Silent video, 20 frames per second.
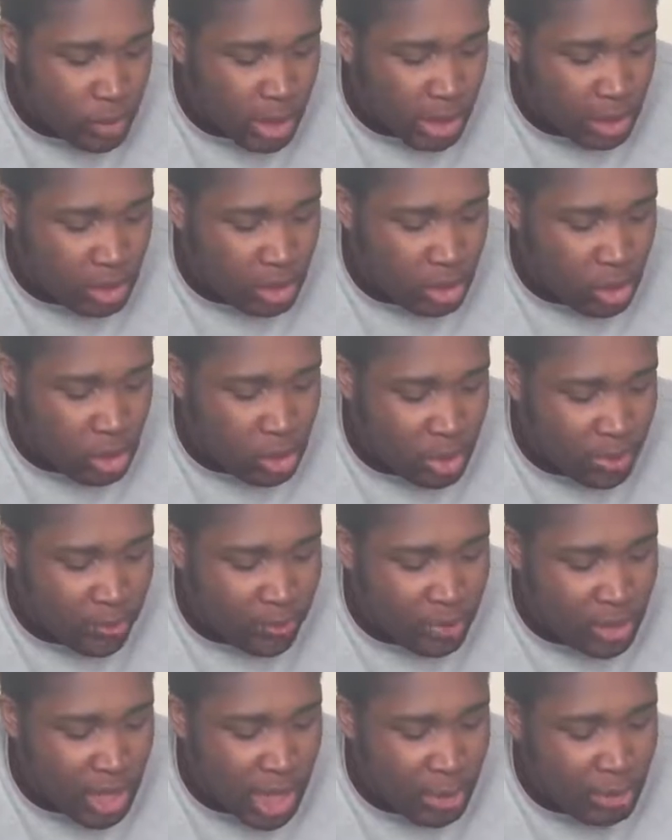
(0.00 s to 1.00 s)
Exclusive
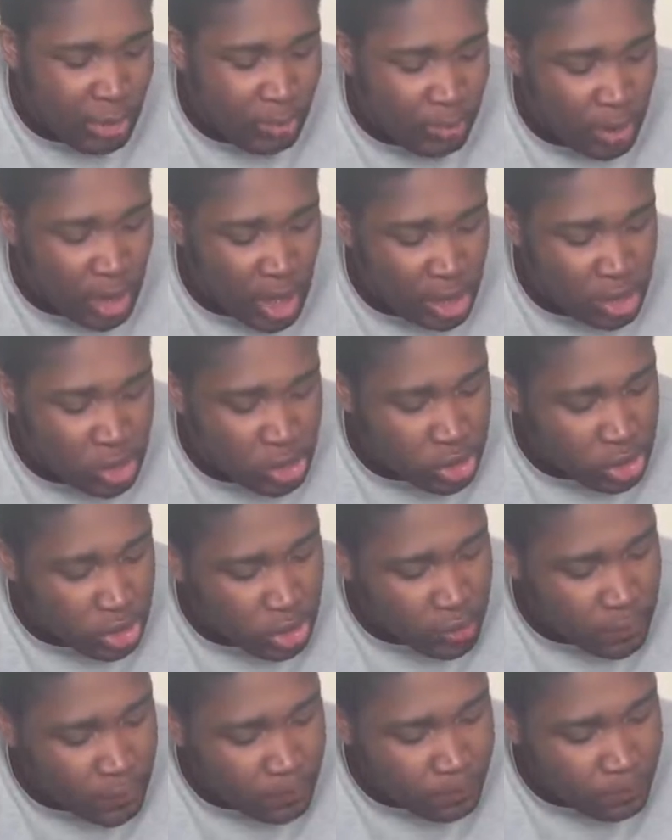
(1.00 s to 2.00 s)
Slimer plush.
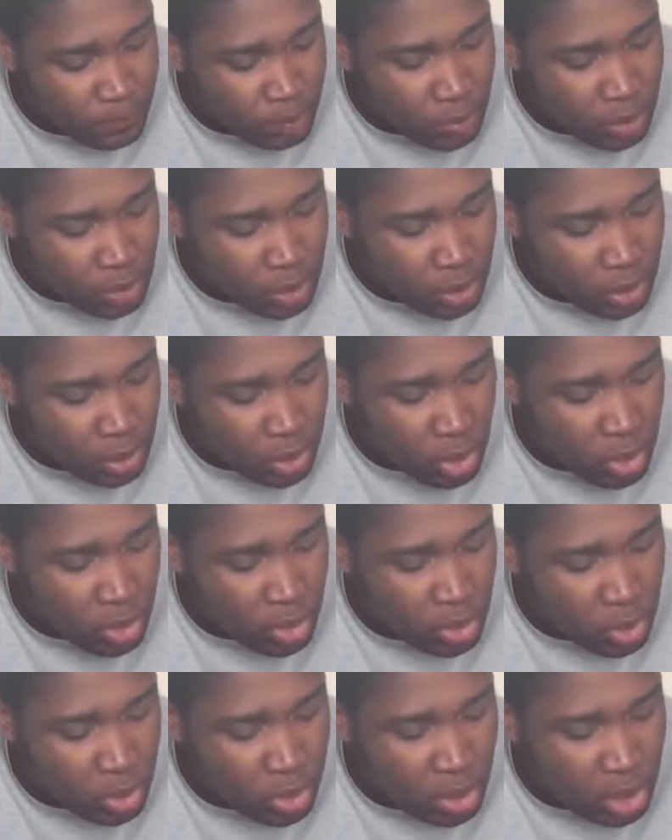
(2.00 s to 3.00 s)

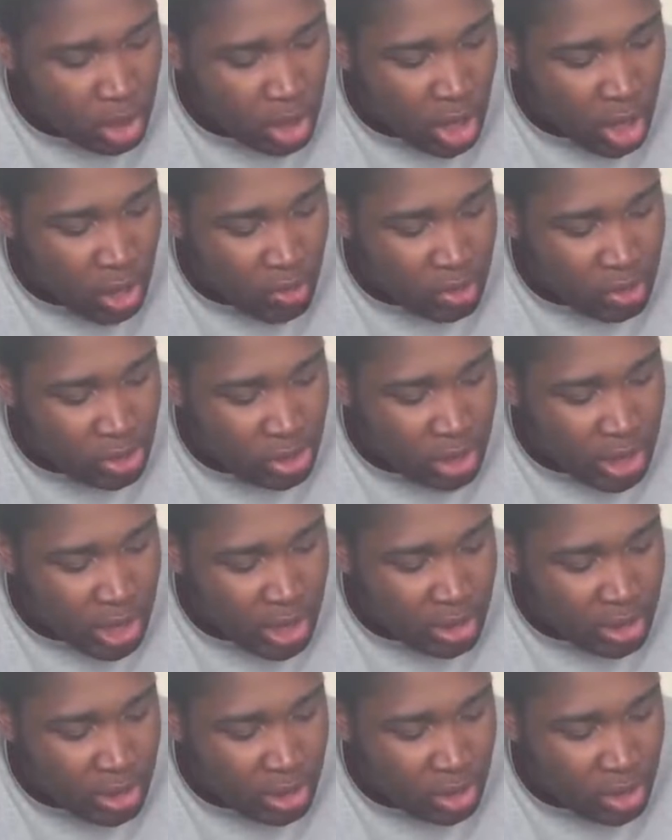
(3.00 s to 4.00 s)
Those with the courage to
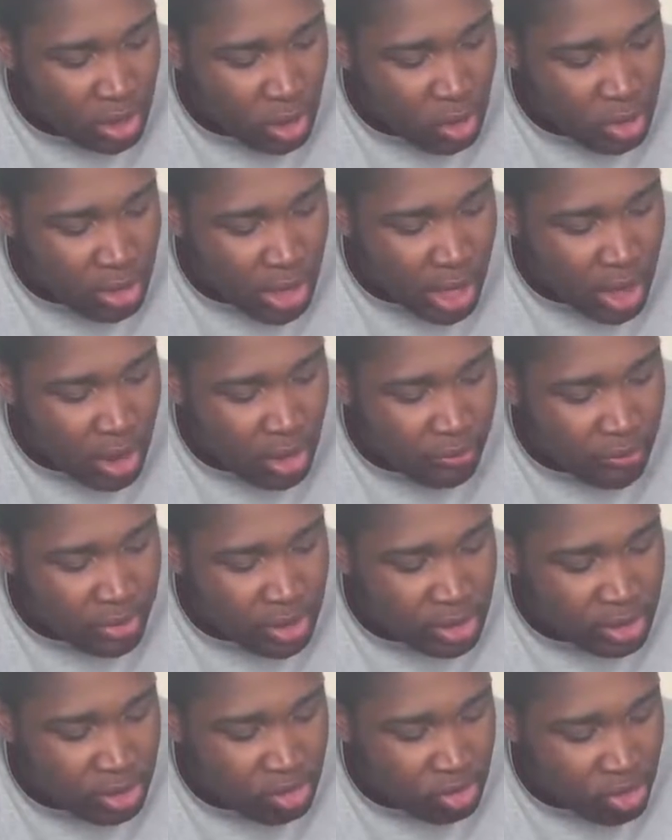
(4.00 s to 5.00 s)
let this ghost out of
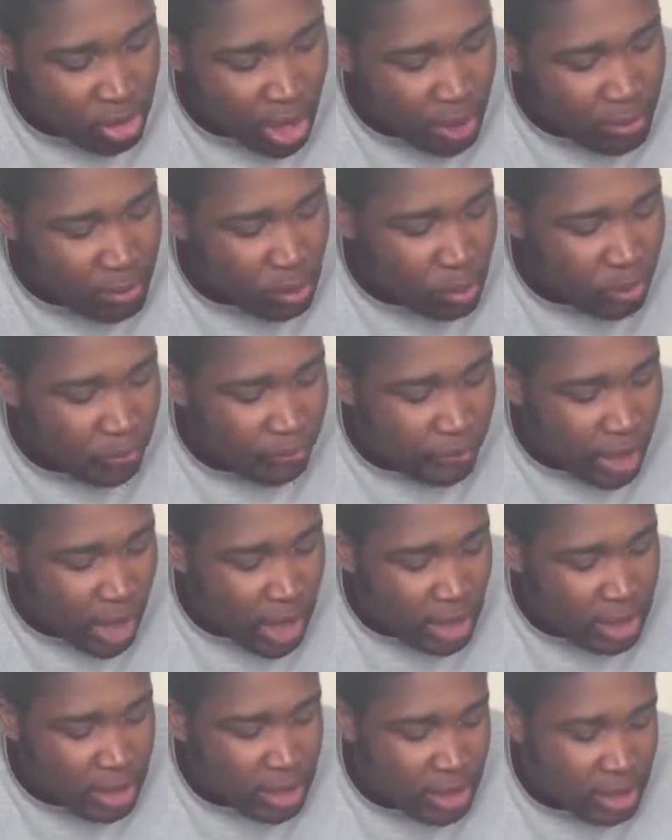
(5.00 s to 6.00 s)
his trap will
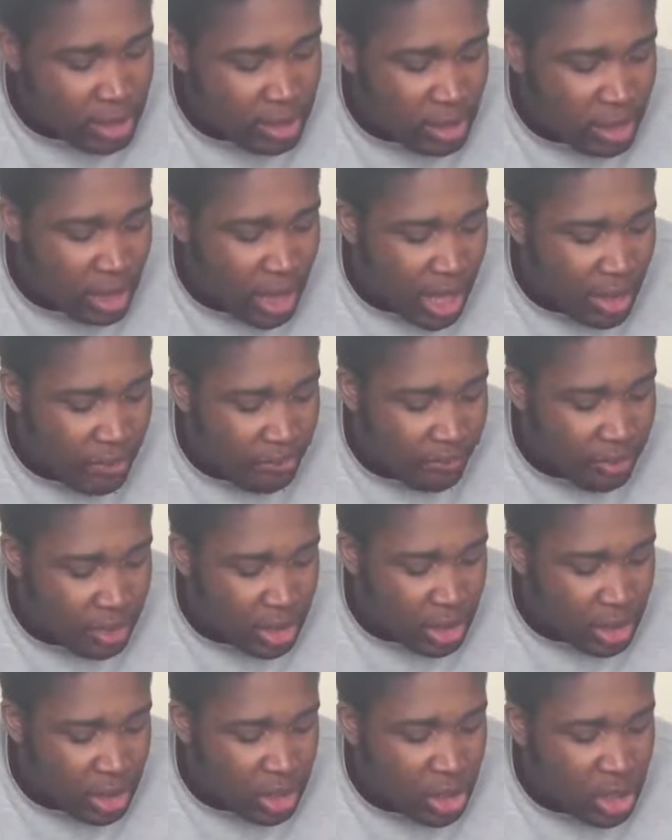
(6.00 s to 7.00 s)
find his
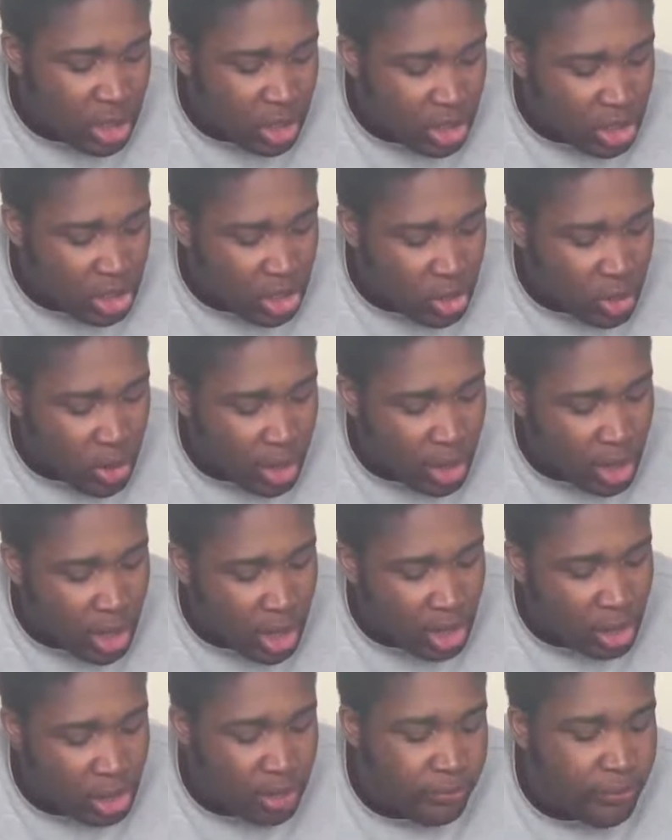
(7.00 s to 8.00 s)
delightfully cute and
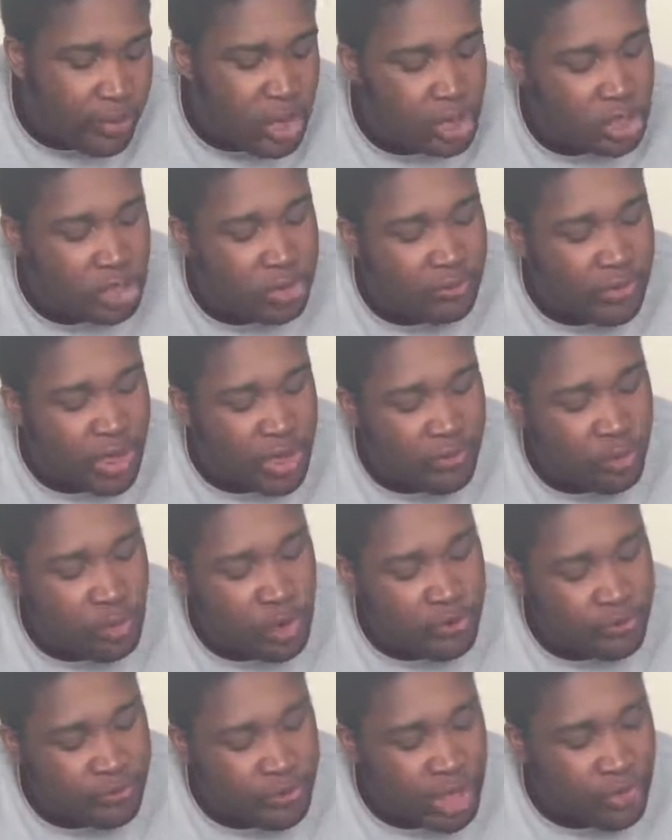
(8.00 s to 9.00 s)
cuddly version of
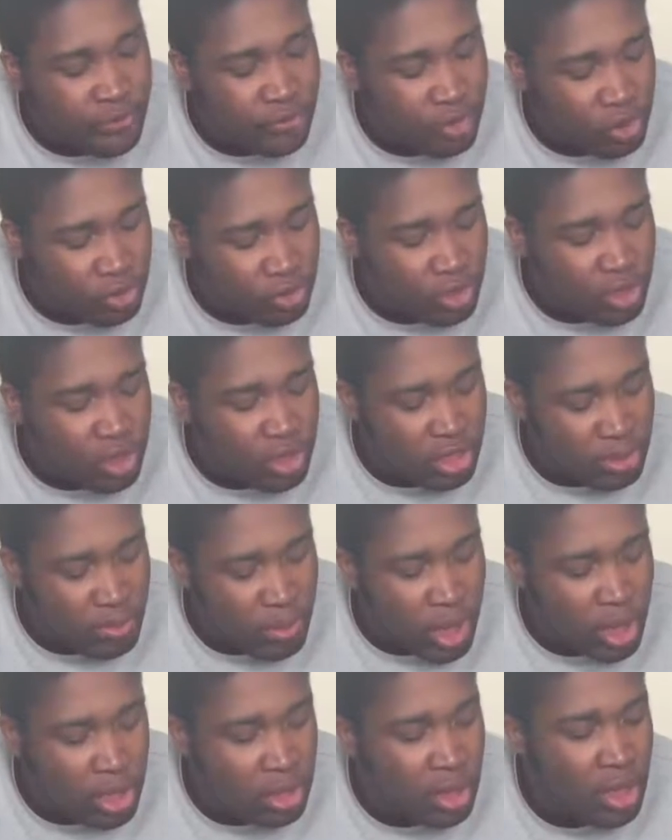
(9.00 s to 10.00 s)
everyone's favourite green
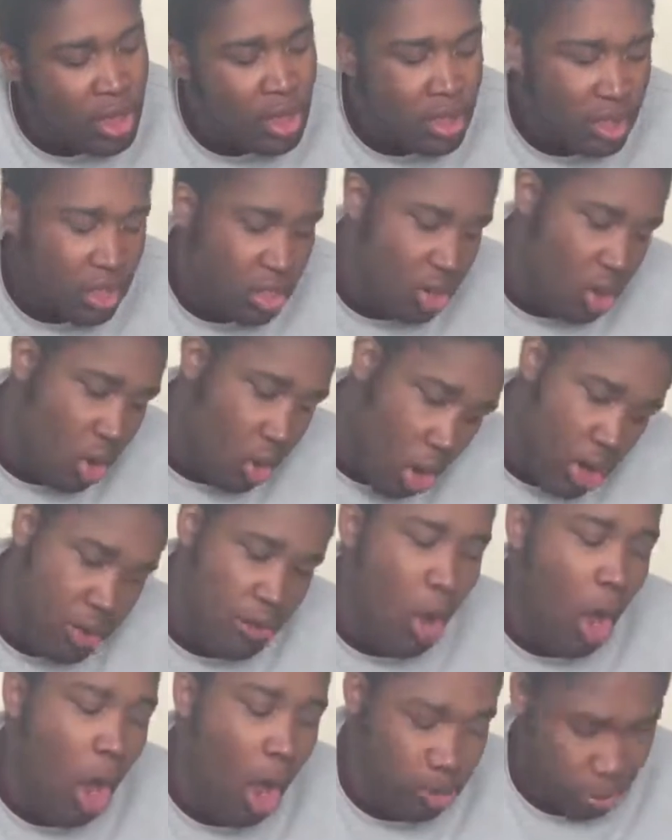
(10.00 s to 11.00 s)
spud,
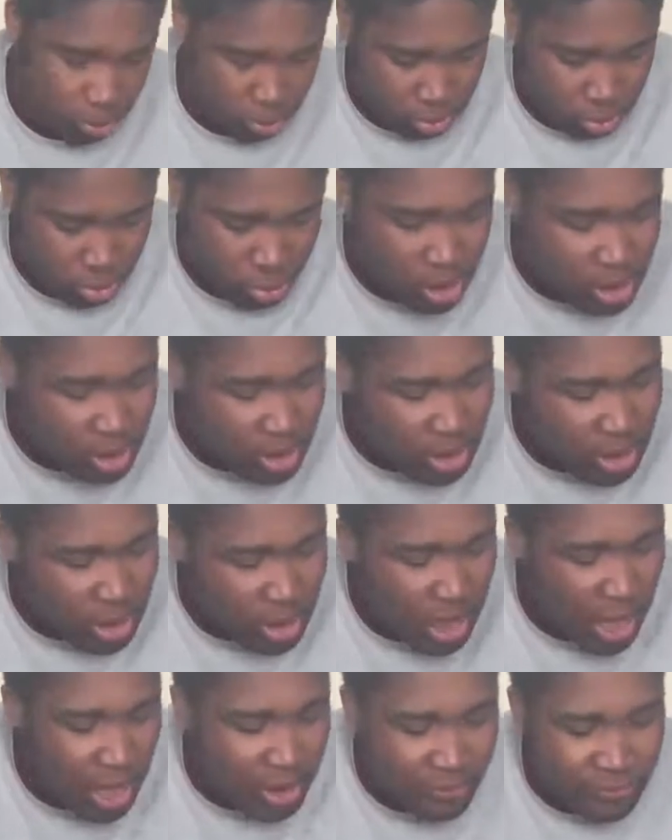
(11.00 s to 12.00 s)
Slimer.
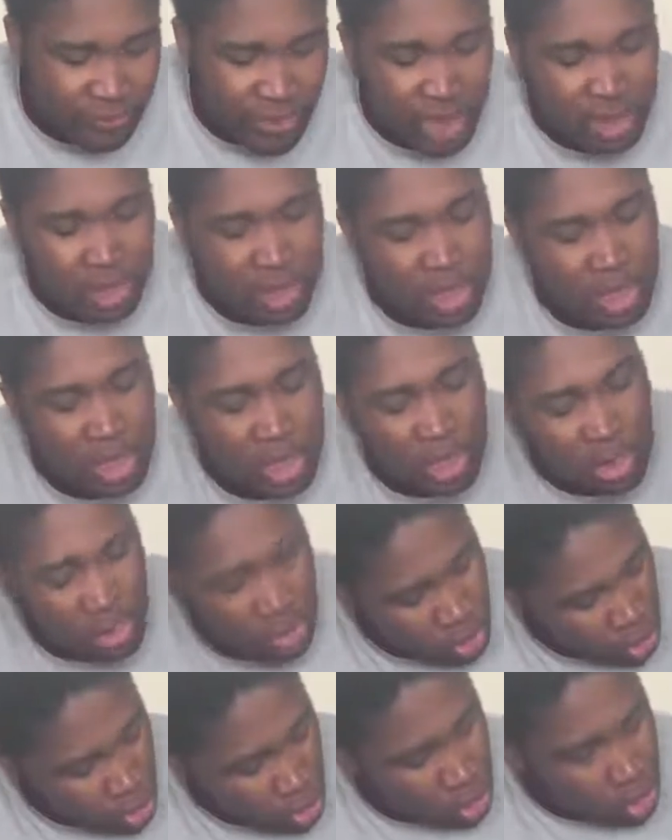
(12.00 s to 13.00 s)
And finally,
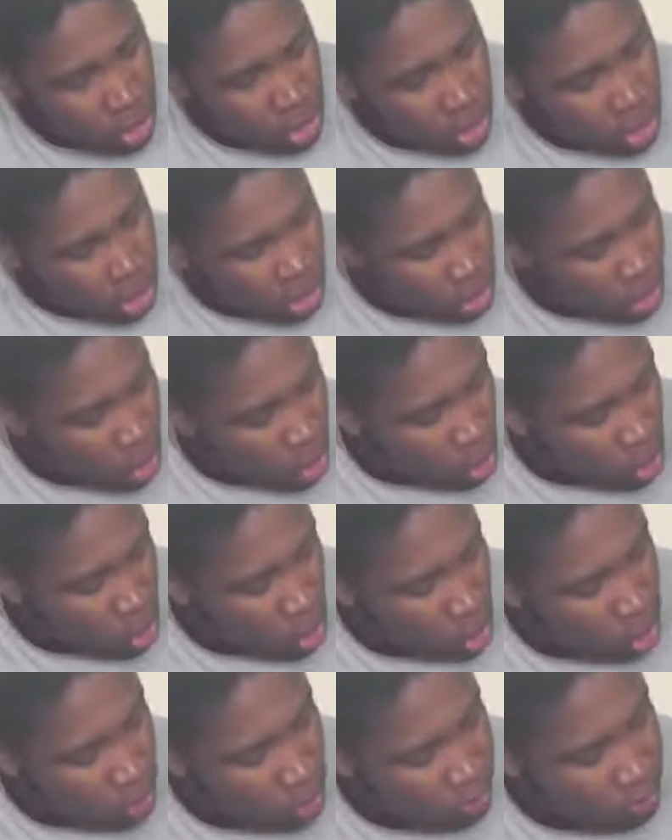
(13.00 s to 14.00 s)
who you gonna
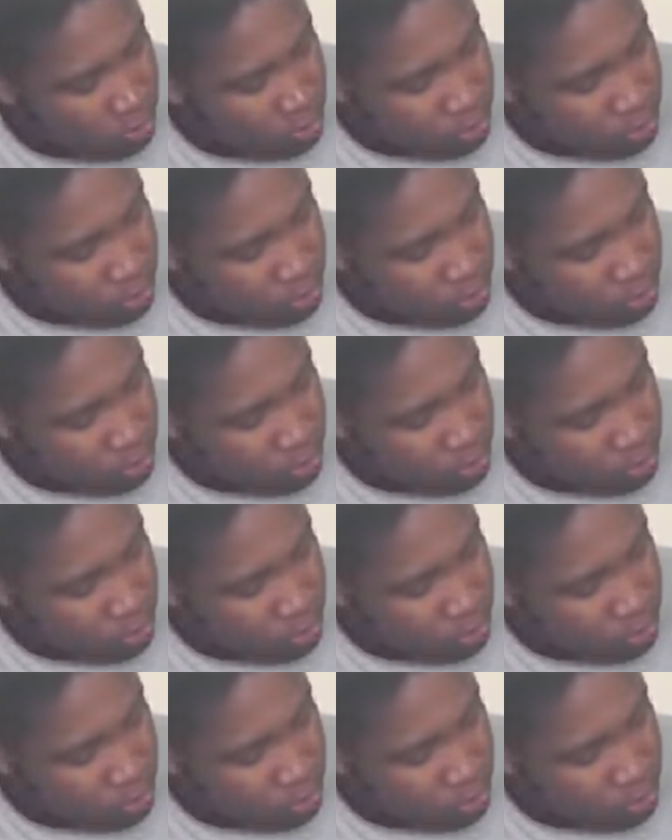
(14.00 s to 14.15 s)
call?